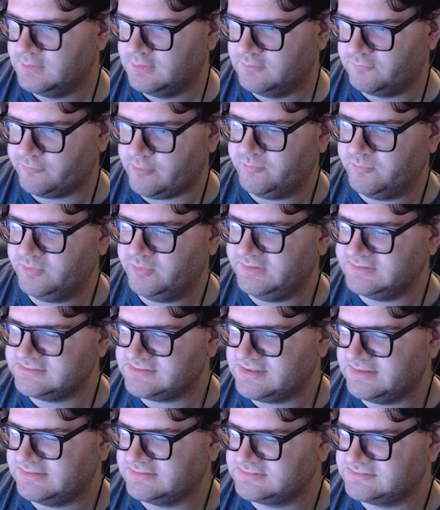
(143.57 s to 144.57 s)
So I'm really
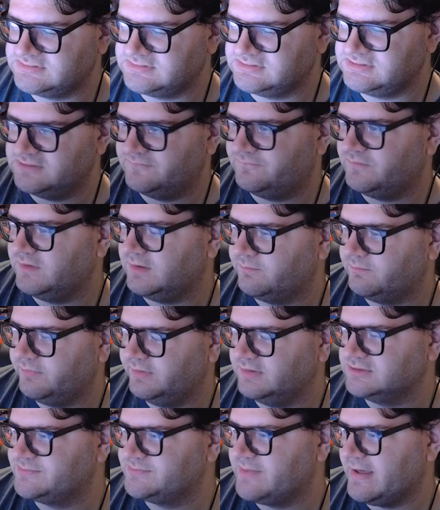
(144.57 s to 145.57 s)
excited to see if they can bring
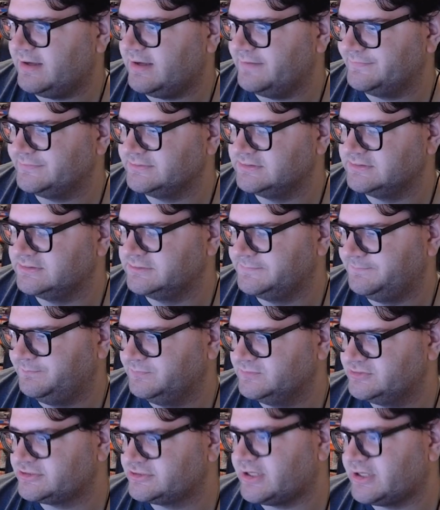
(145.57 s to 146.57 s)
us back up to
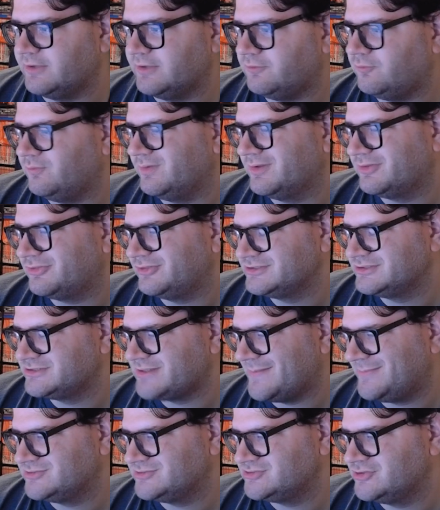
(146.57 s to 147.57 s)
style with this
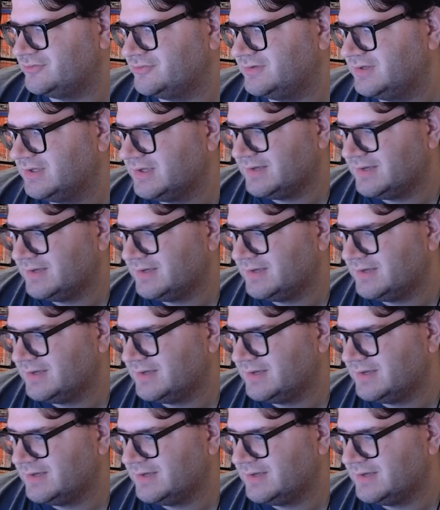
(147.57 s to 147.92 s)
episode.